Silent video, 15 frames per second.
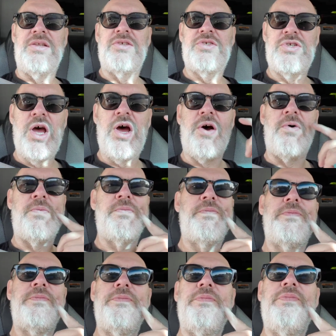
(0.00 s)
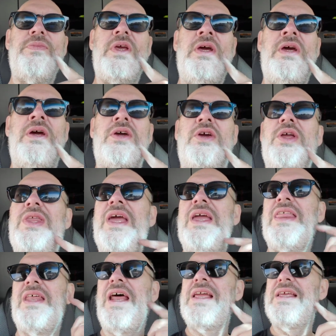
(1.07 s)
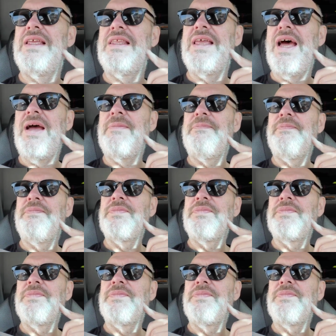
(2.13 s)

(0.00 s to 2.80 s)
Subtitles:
So, good thing that I did that.